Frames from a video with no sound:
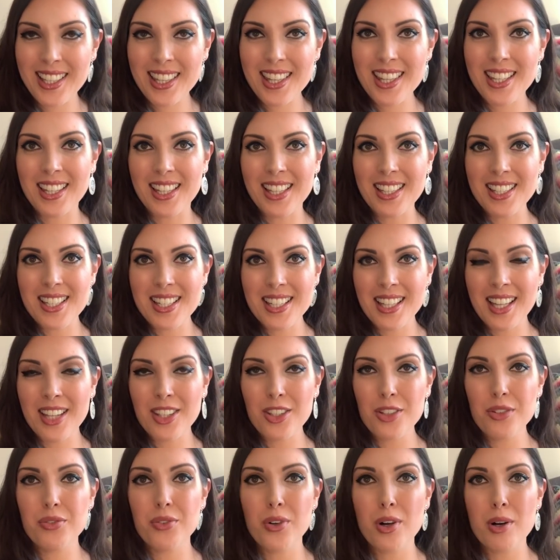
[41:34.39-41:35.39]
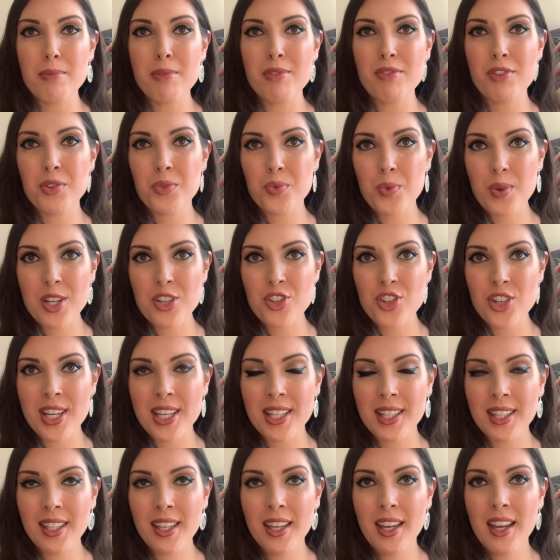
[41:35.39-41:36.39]
The Nithyananda form of
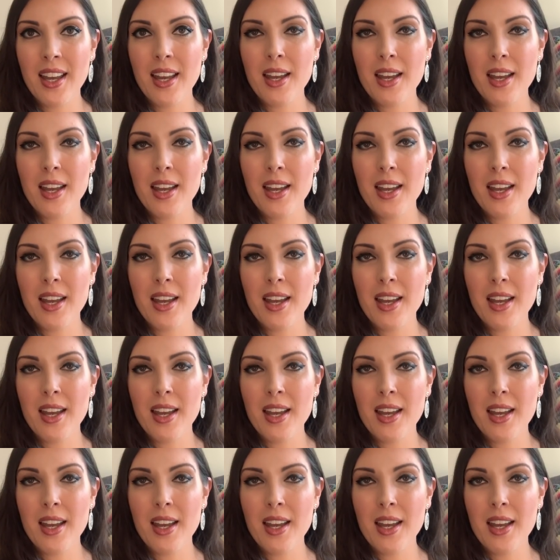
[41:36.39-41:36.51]
enriching,